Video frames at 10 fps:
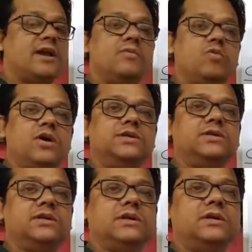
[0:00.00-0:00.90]
and
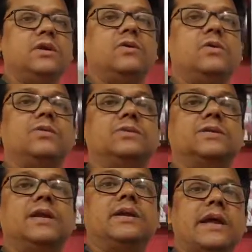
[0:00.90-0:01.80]
moisture,
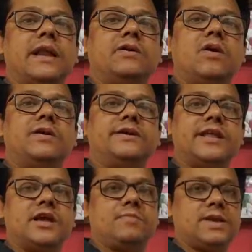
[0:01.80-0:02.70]
corrosion cannot
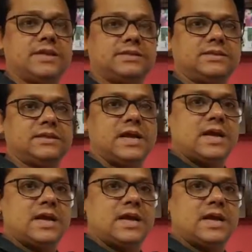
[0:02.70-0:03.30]
take place.